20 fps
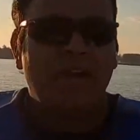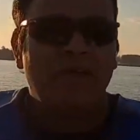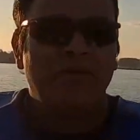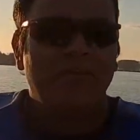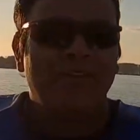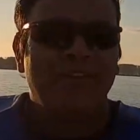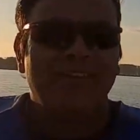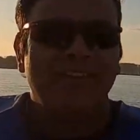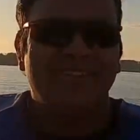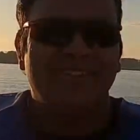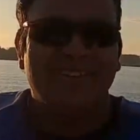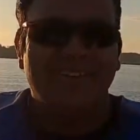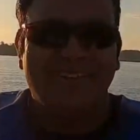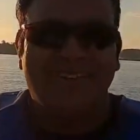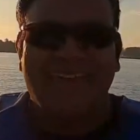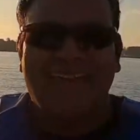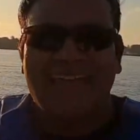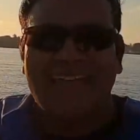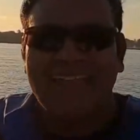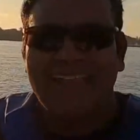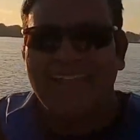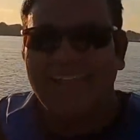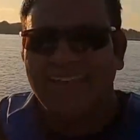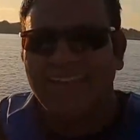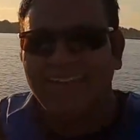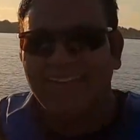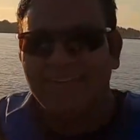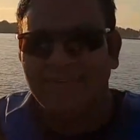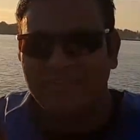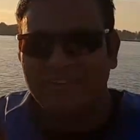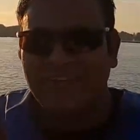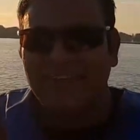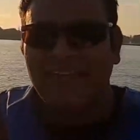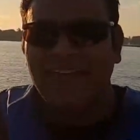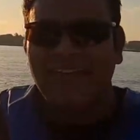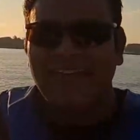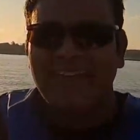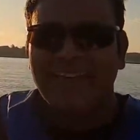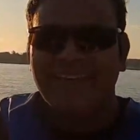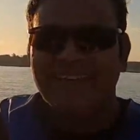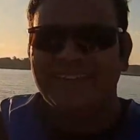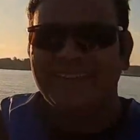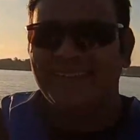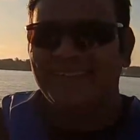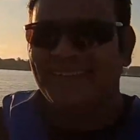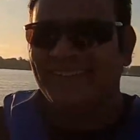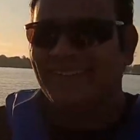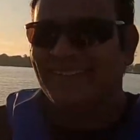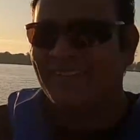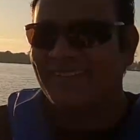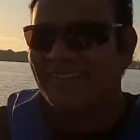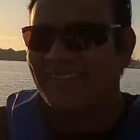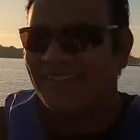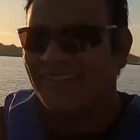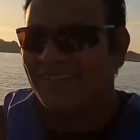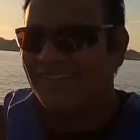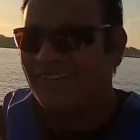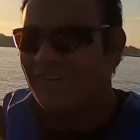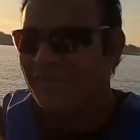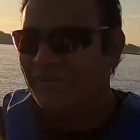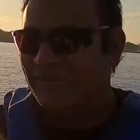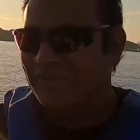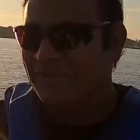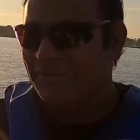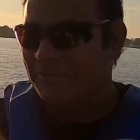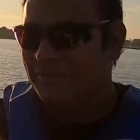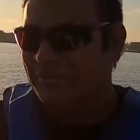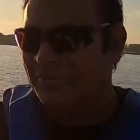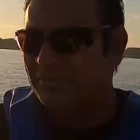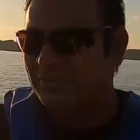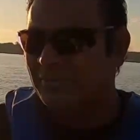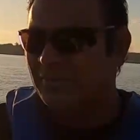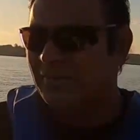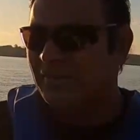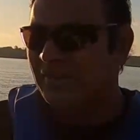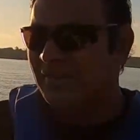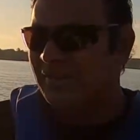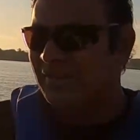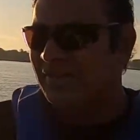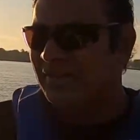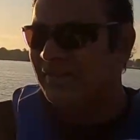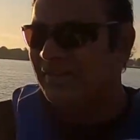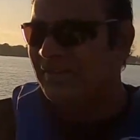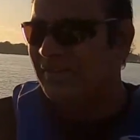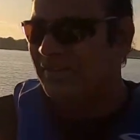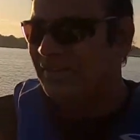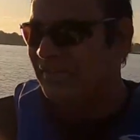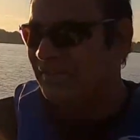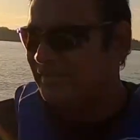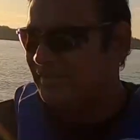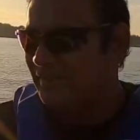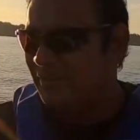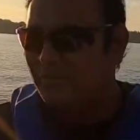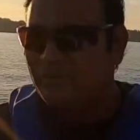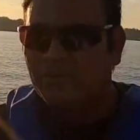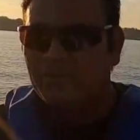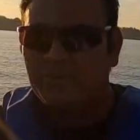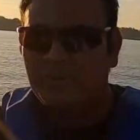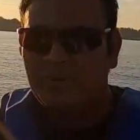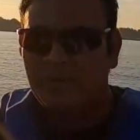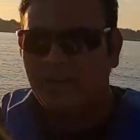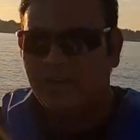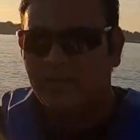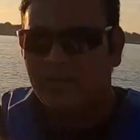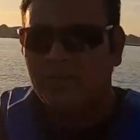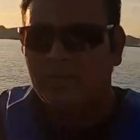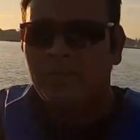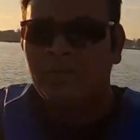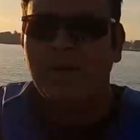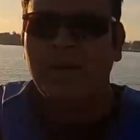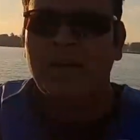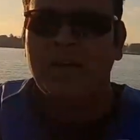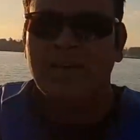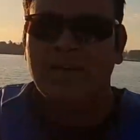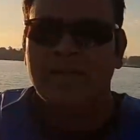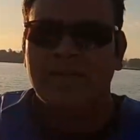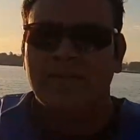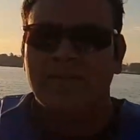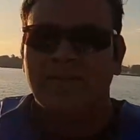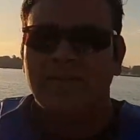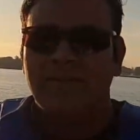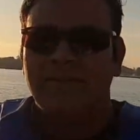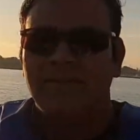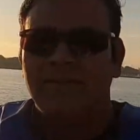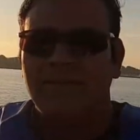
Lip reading: average a gallon of gas covers up to 7 to 8 miles.